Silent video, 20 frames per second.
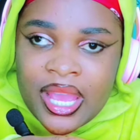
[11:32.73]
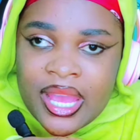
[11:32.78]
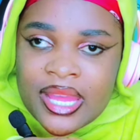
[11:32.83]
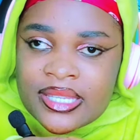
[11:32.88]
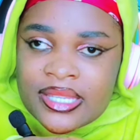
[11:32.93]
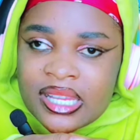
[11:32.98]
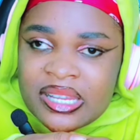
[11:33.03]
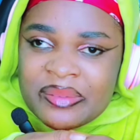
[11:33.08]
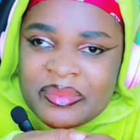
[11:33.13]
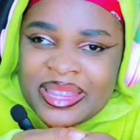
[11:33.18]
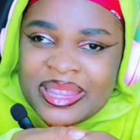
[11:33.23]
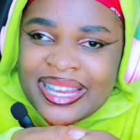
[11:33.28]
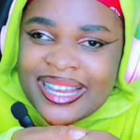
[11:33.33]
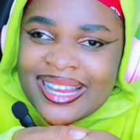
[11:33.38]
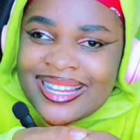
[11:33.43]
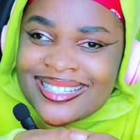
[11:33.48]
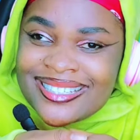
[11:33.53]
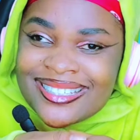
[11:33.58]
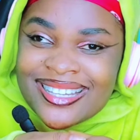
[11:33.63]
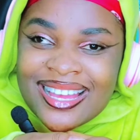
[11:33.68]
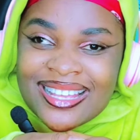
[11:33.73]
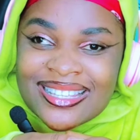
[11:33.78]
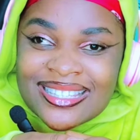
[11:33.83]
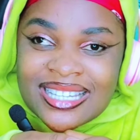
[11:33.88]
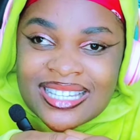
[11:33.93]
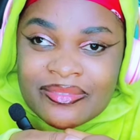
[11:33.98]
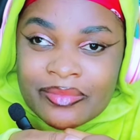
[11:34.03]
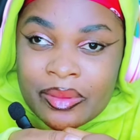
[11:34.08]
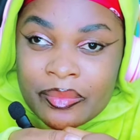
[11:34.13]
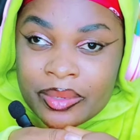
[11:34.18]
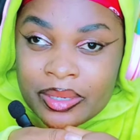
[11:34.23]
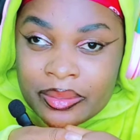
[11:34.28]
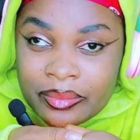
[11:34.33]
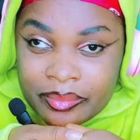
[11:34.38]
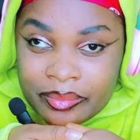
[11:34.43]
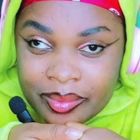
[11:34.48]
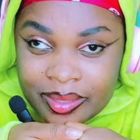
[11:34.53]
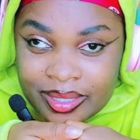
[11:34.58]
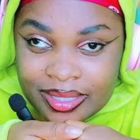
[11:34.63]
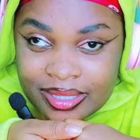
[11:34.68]
tell me the country has never been in
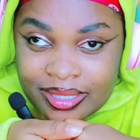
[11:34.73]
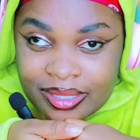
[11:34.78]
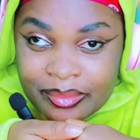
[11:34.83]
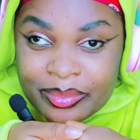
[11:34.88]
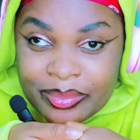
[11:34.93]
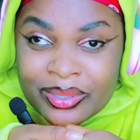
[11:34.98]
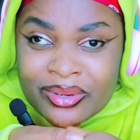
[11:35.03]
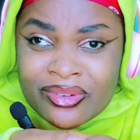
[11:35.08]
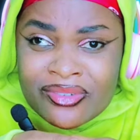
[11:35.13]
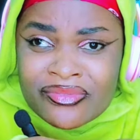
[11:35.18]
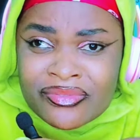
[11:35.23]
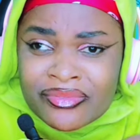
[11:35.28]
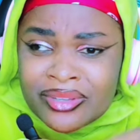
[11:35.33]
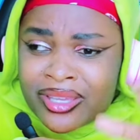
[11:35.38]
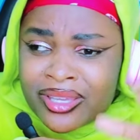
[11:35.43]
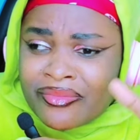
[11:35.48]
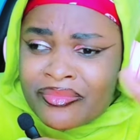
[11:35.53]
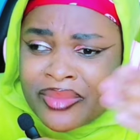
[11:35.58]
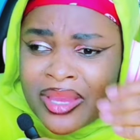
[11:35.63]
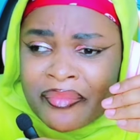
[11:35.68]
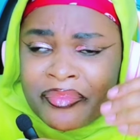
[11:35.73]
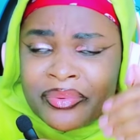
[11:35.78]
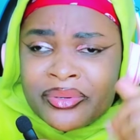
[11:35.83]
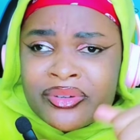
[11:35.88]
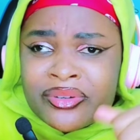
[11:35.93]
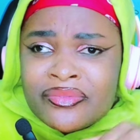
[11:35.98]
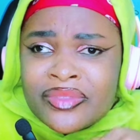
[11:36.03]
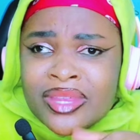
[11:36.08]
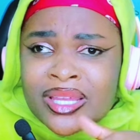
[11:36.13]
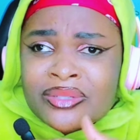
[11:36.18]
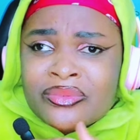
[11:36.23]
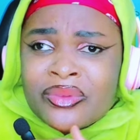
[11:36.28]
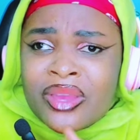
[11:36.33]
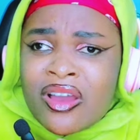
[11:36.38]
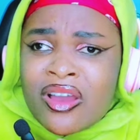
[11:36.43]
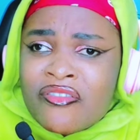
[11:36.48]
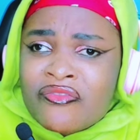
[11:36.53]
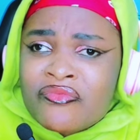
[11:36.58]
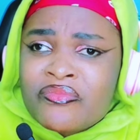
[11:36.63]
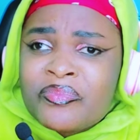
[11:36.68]
peace. Prove, give me a proof that we
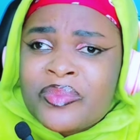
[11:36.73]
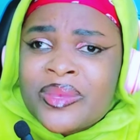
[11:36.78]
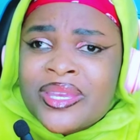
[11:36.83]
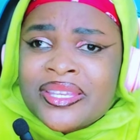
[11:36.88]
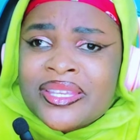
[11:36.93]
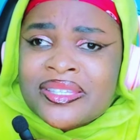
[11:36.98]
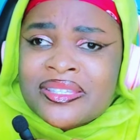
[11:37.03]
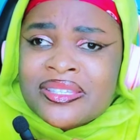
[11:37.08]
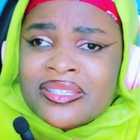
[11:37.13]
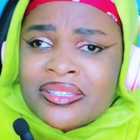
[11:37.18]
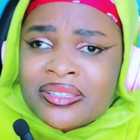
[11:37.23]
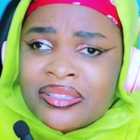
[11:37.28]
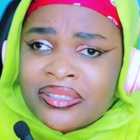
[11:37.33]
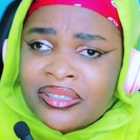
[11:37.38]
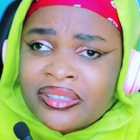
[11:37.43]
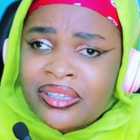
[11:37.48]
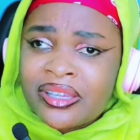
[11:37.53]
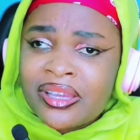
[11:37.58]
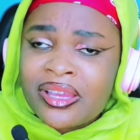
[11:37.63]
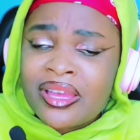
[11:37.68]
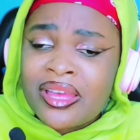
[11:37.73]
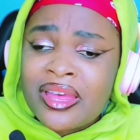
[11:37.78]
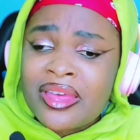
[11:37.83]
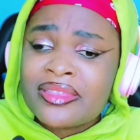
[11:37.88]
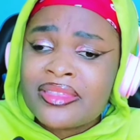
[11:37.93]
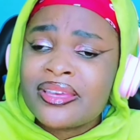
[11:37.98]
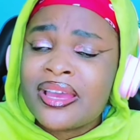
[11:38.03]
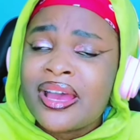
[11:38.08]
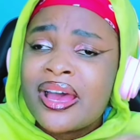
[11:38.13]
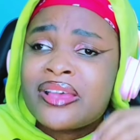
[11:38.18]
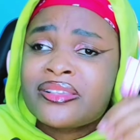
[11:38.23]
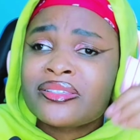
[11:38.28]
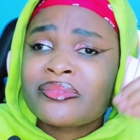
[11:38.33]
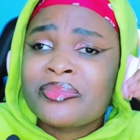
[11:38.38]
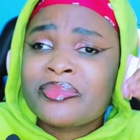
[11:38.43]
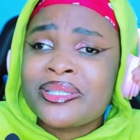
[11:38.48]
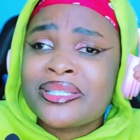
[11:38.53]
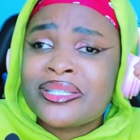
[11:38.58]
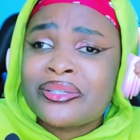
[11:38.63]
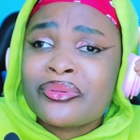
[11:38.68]
have peace. There has
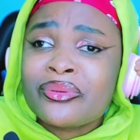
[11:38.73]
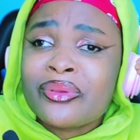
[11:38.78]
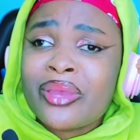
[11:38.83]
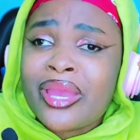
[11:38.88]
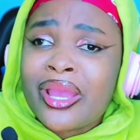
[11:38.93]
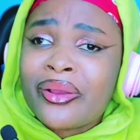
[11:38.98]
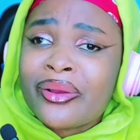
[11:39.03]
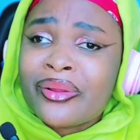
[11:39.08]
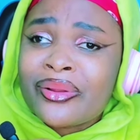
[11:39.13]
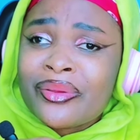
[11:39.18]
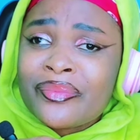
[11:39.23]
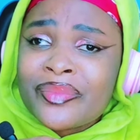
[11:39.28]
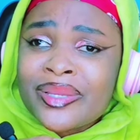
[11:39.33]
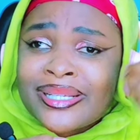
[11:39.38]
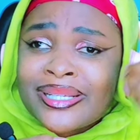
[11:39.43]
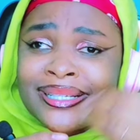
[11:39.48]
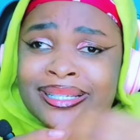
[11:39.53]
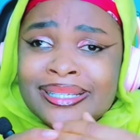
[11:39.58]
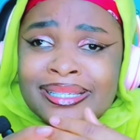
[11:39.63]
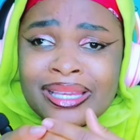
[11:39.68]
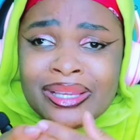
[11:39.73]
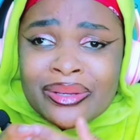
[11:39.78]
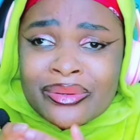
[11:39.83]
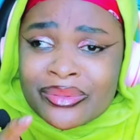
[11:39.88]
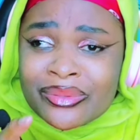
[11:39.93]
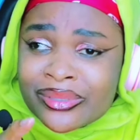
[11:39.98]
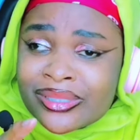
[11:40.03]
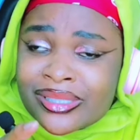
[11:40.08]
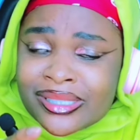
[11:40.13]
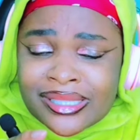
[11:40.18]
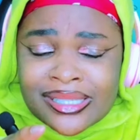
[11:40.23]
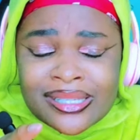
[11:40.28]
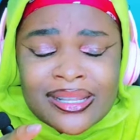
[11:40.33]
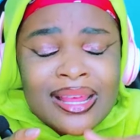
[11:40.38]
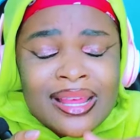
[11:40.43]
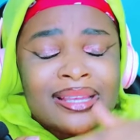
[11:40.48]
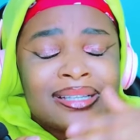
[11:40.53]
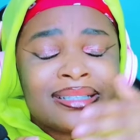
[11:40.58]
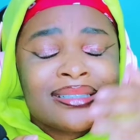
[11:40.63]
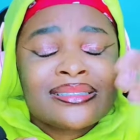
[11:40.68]
been economic chaos,
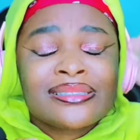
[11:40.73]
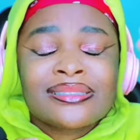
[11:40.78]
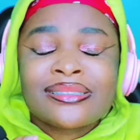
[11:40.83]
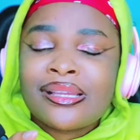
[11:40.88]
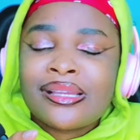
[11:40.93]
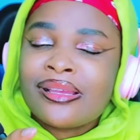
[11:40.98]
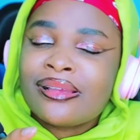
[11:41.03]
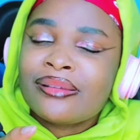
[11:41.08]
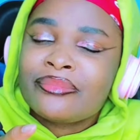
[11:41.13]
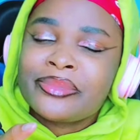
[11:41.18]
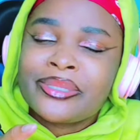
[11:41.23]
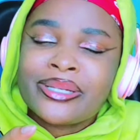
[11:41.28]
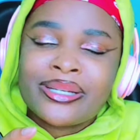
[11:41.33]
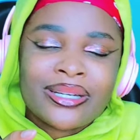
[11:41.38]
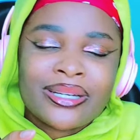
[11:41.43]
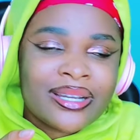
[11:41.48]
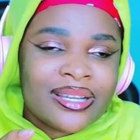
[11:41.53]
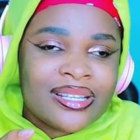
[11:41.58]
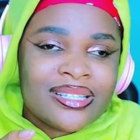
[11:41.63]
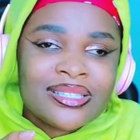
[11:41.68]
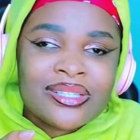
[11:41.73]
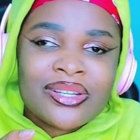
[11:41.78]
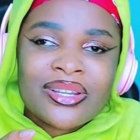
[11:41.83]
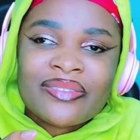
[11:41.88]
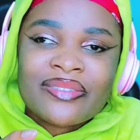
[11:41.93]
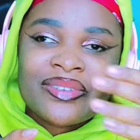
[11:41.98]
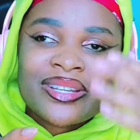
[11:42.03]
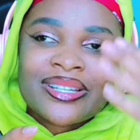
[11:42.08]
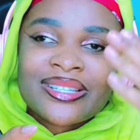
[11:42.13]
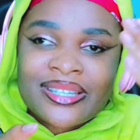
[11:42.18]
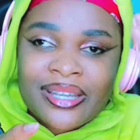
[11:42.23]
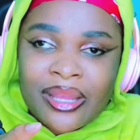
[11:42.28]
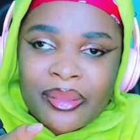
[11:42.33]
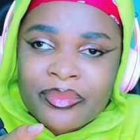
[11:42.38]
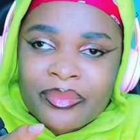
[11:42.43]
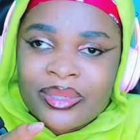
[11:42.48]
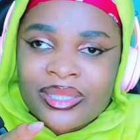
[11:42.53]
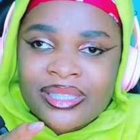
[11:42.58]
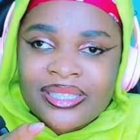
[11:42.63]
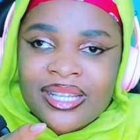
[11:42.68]
like, it's not even
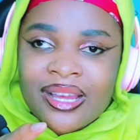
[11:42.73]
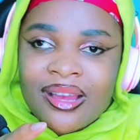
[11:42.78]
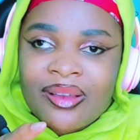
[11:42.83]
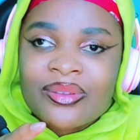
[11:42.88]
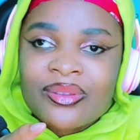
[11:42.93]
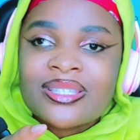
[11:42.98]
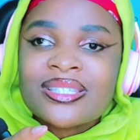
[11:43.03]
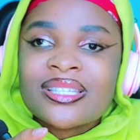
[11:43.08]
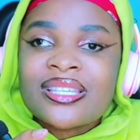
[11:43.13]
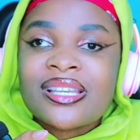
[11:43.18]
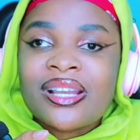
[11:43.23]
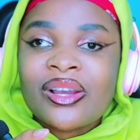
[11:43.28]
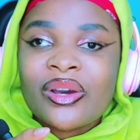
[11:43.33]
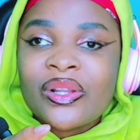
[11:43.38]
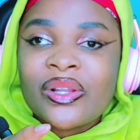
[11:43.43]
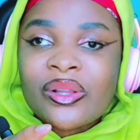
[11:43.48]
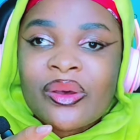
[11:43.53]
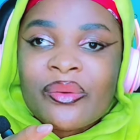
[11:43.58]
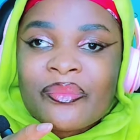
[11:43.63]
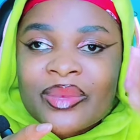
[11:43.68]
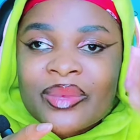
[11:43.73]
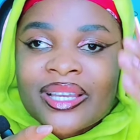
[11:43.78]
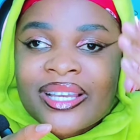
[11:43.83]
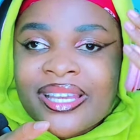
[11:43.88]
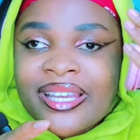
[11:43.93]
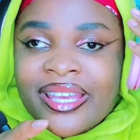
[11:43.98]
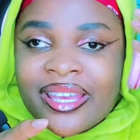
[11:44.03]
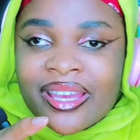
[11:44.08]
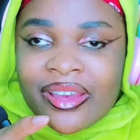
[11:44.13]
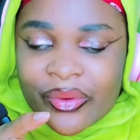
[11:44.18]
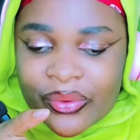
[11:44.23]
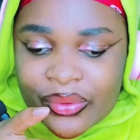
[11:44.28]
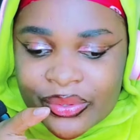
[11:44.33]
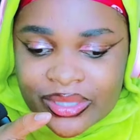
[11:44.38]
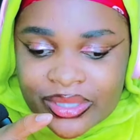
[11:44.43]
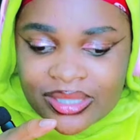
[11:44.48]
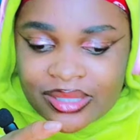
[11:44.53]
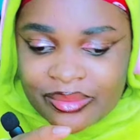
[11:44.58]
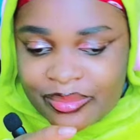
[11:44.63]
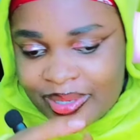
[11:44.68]
tribal now, it's economic
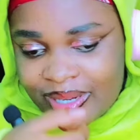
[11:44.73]
chaos,